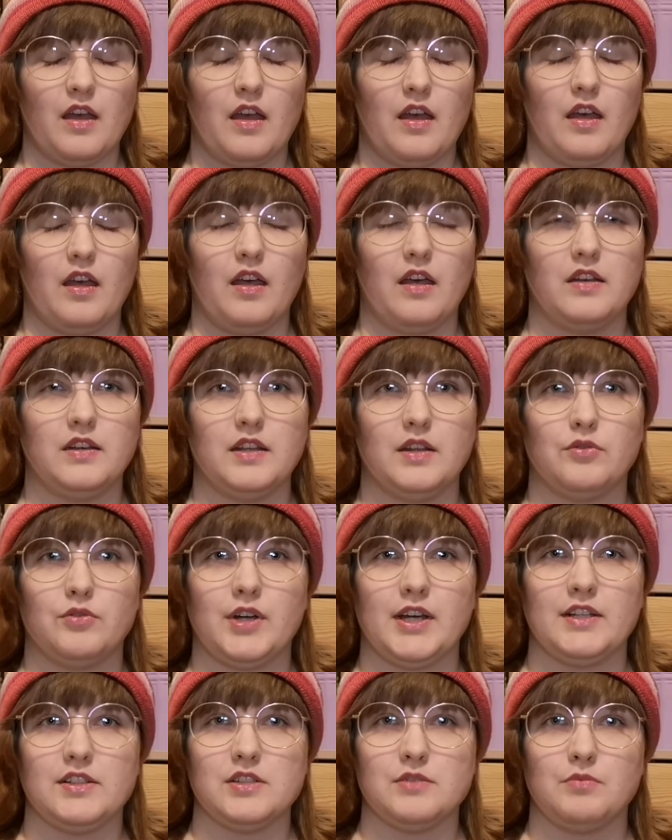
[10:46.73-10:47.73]
And he
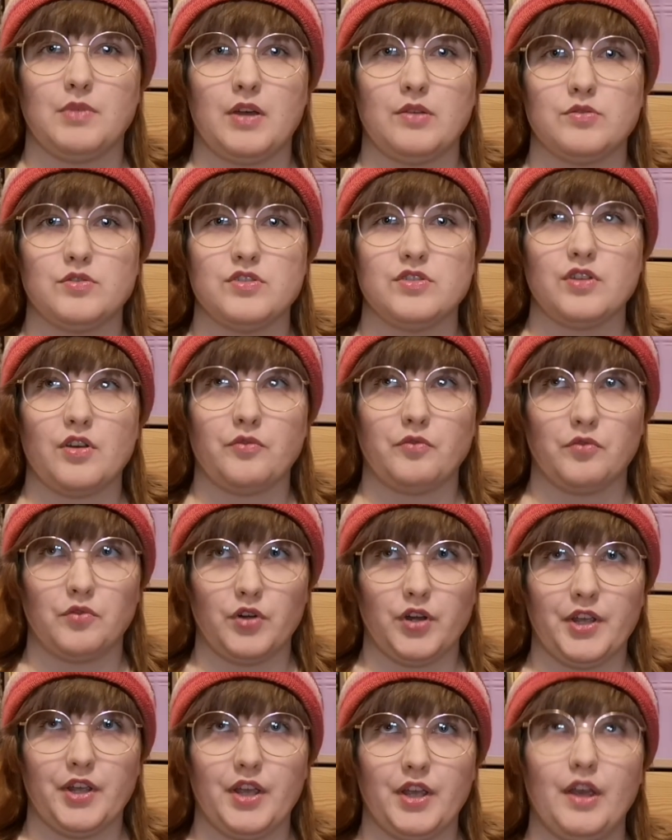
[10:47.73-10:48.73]
writes about
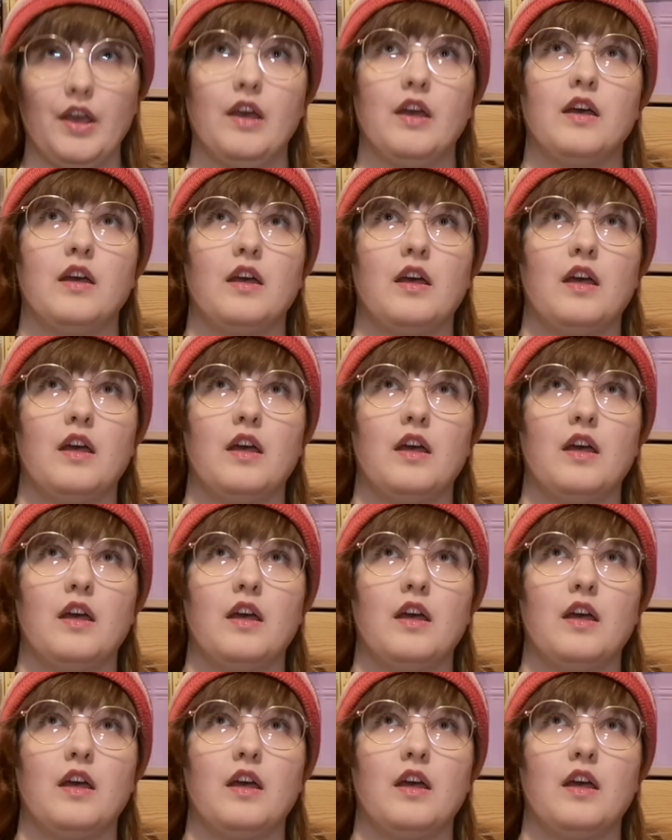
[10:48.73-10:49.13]
suffering